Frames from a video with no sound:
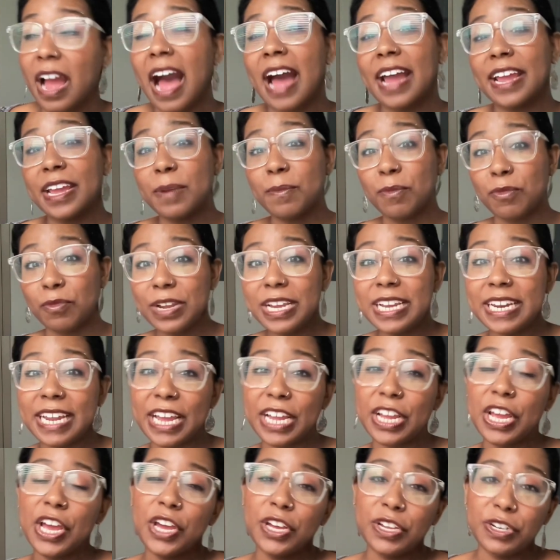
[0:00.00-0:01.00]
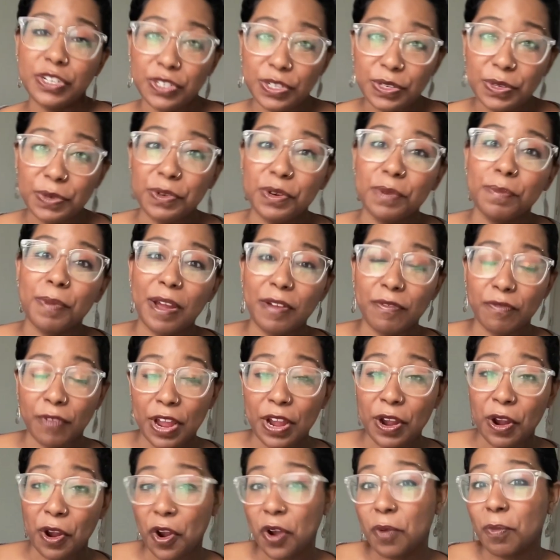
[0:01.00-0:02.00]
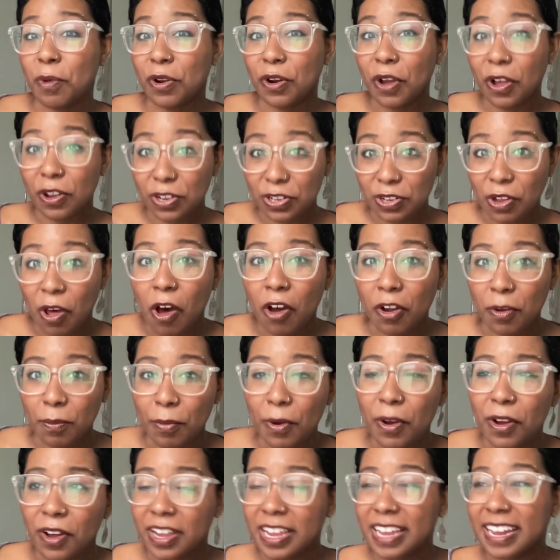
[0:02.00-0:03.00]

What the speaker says: I am reading Dune by Frank Herbert, a long book.